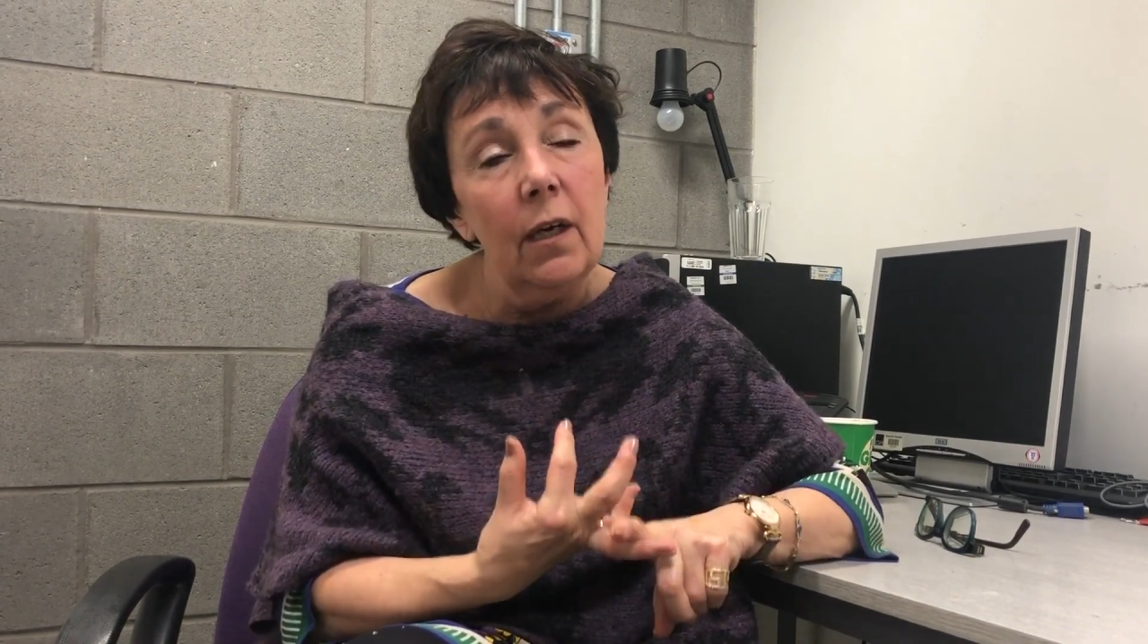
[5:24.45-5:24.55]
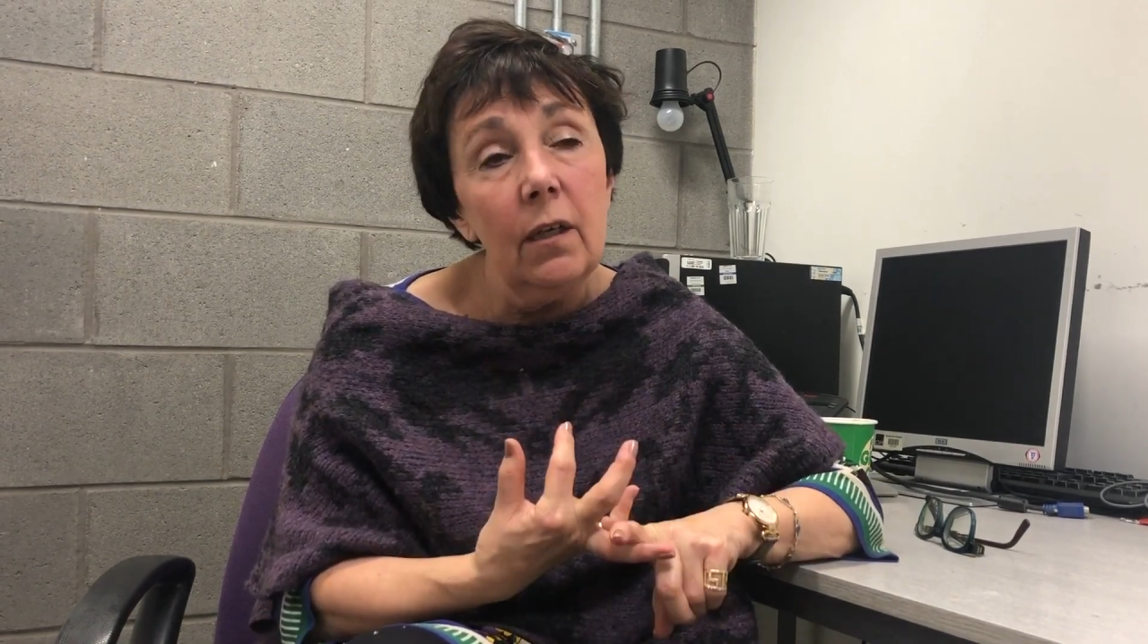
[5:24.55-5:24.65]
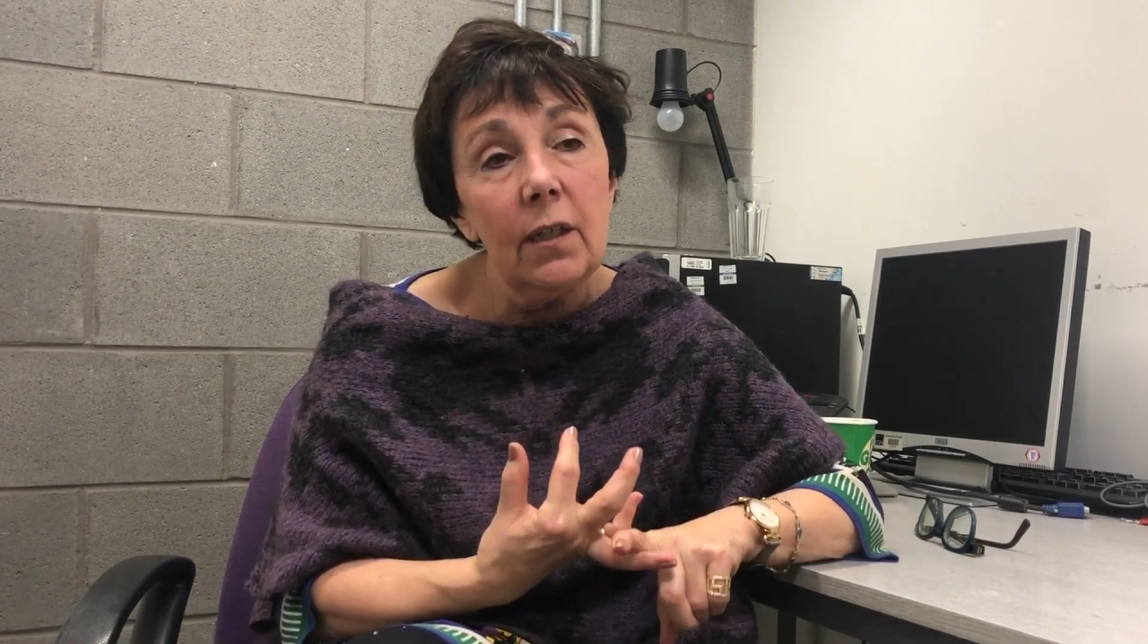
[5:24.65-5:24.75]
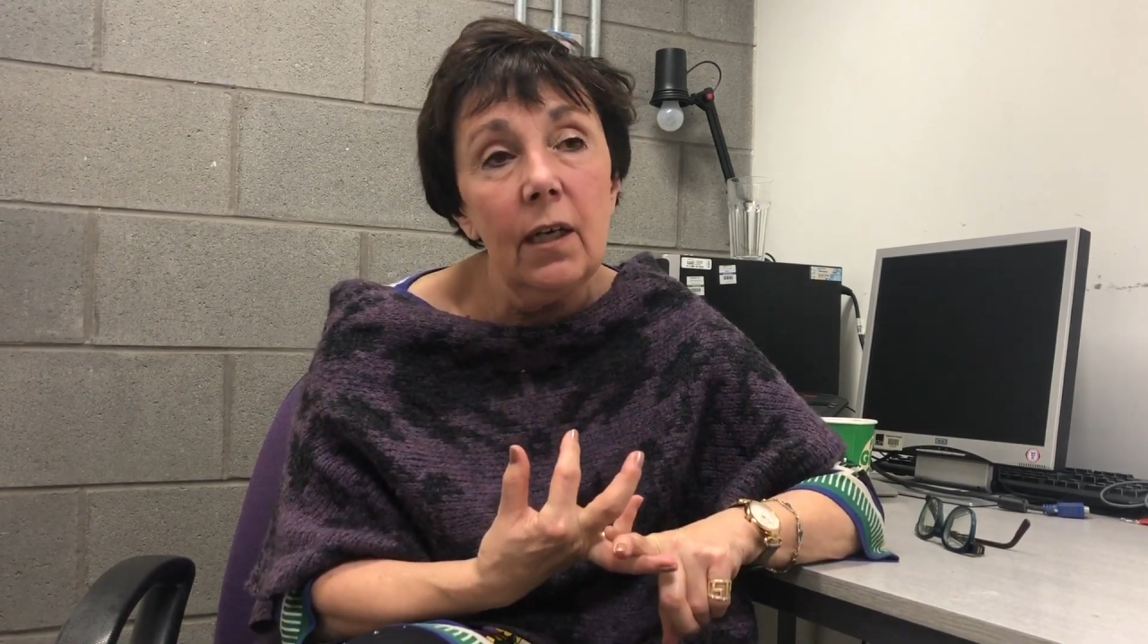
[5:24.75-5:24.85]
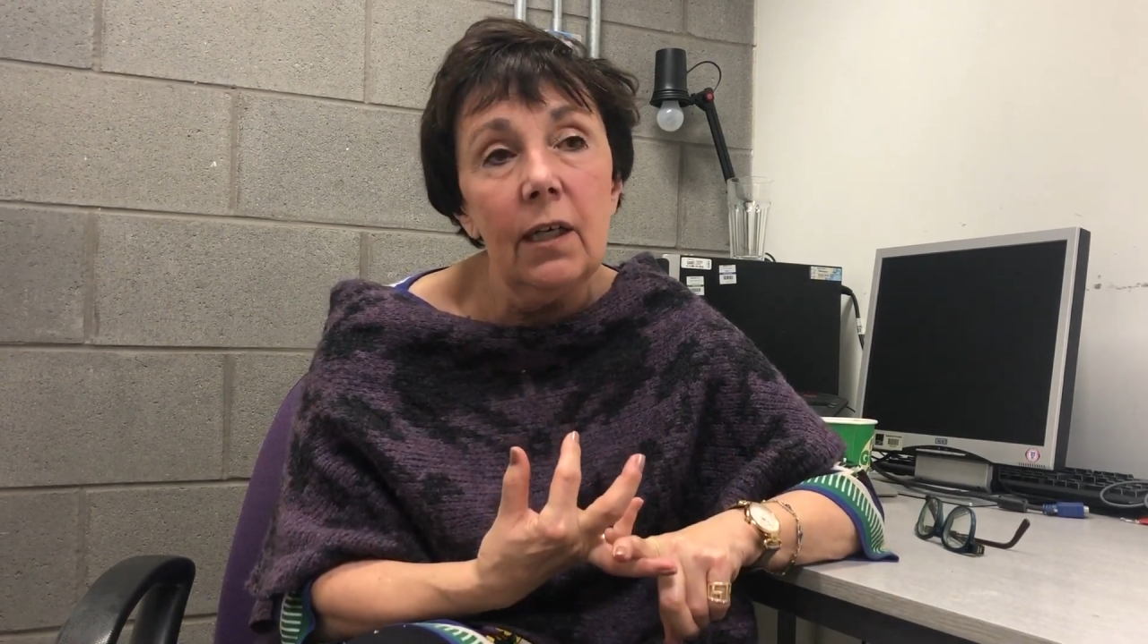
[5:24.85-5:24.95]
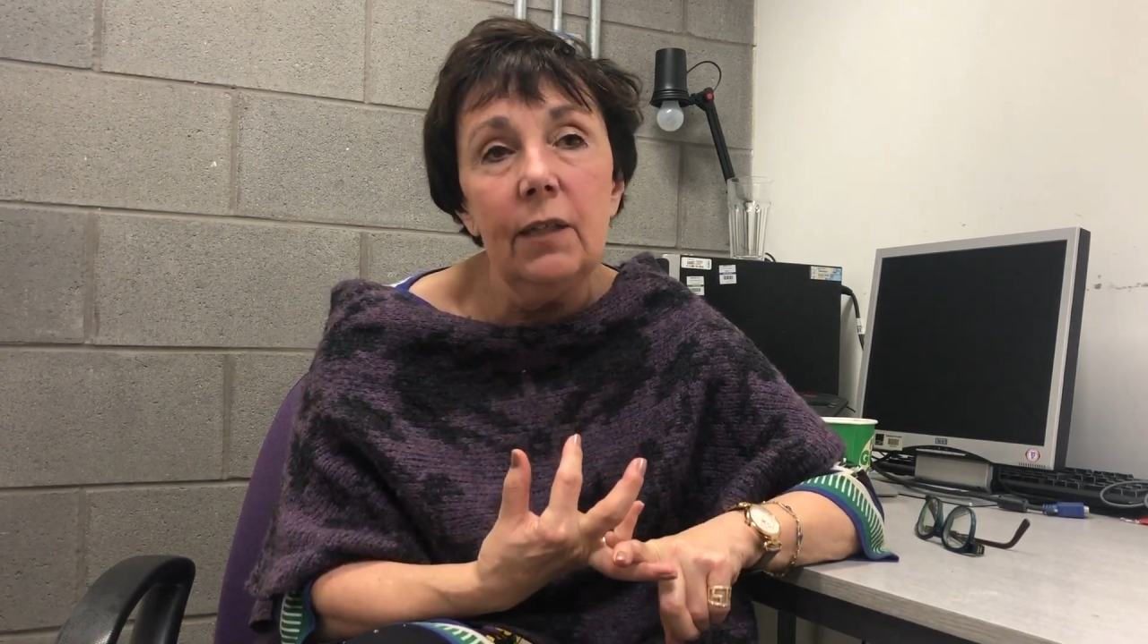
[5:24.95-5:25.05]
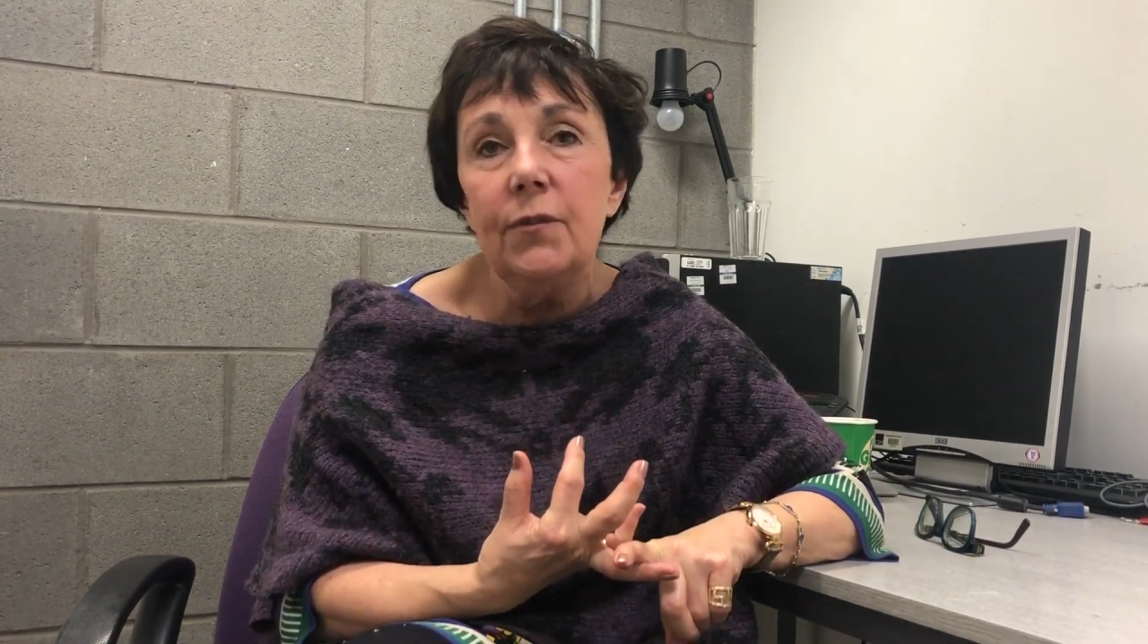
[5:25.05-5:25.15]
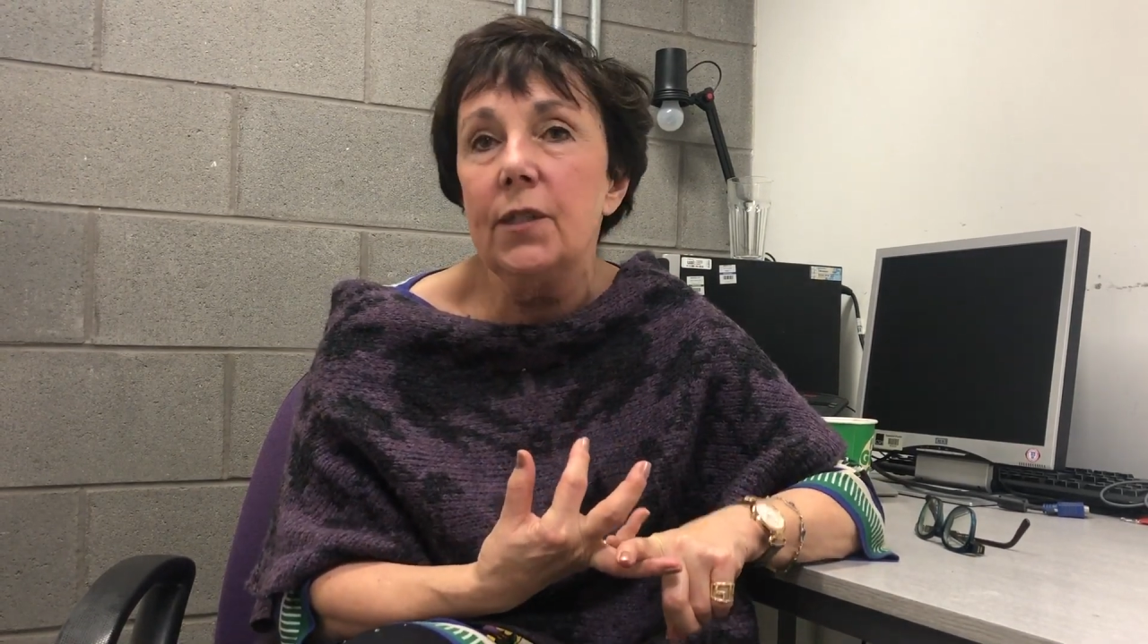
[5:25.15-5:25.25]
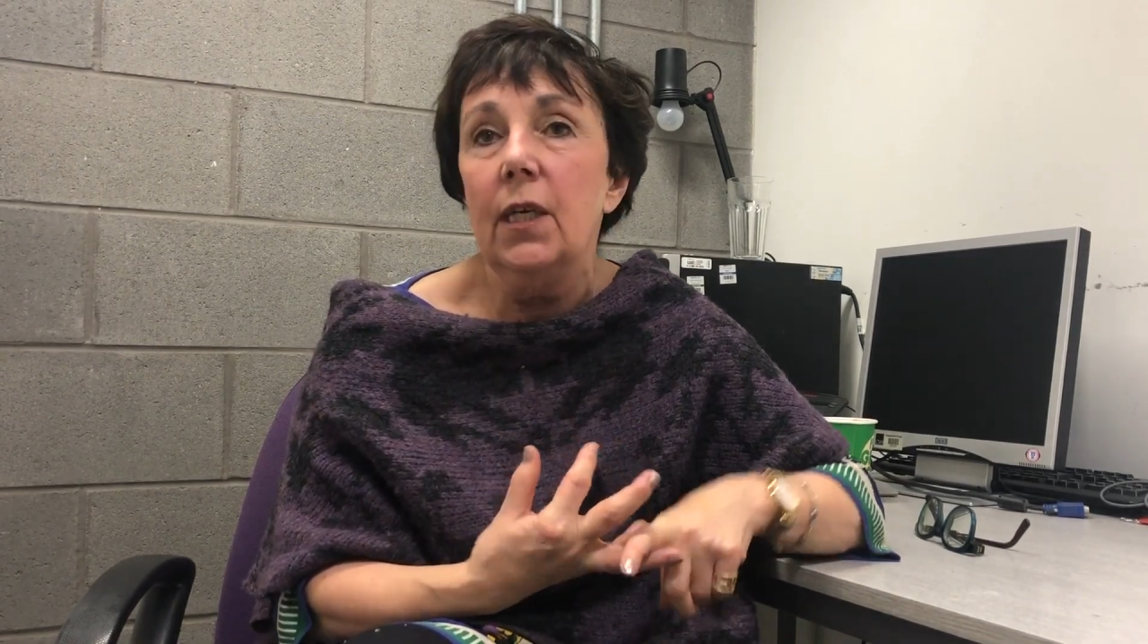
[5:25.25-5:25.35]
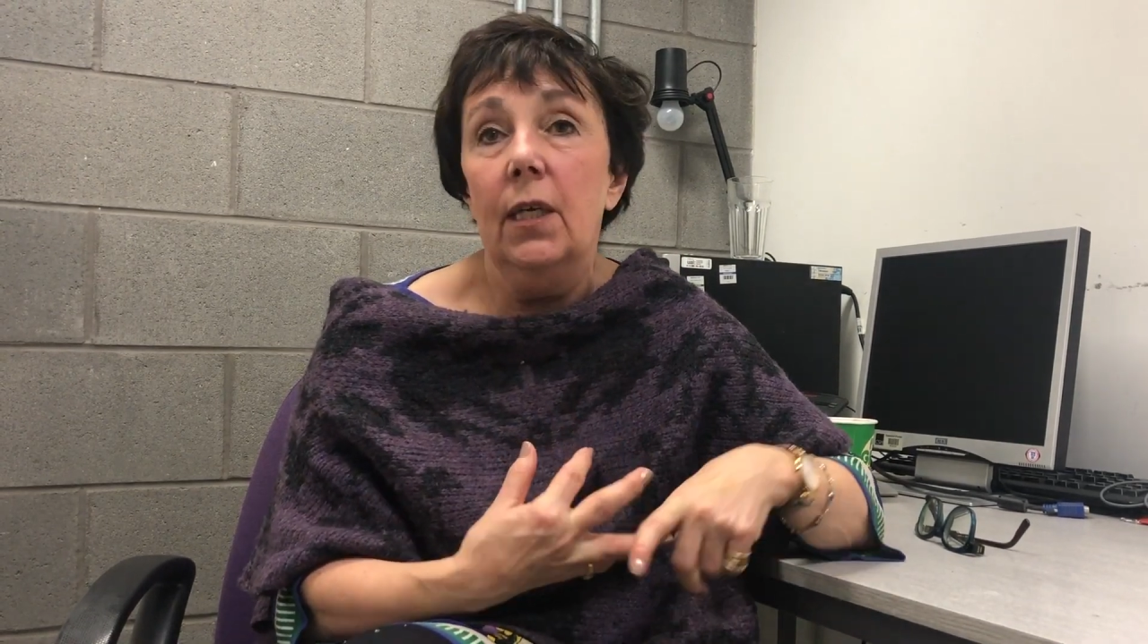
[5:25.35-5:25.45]

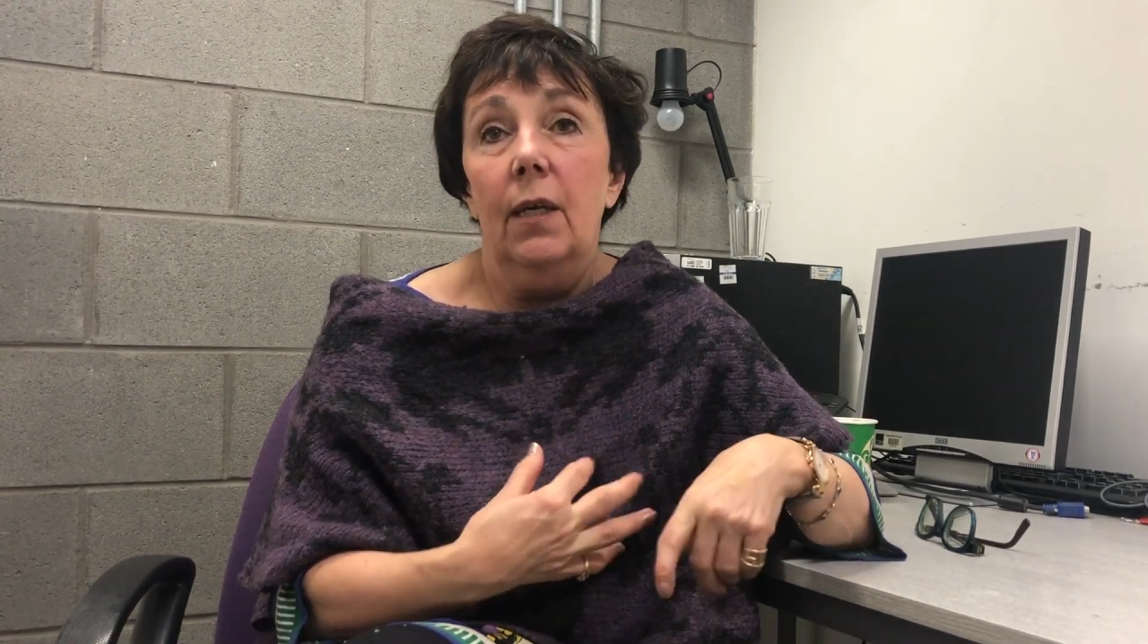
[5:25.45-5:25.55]
archives.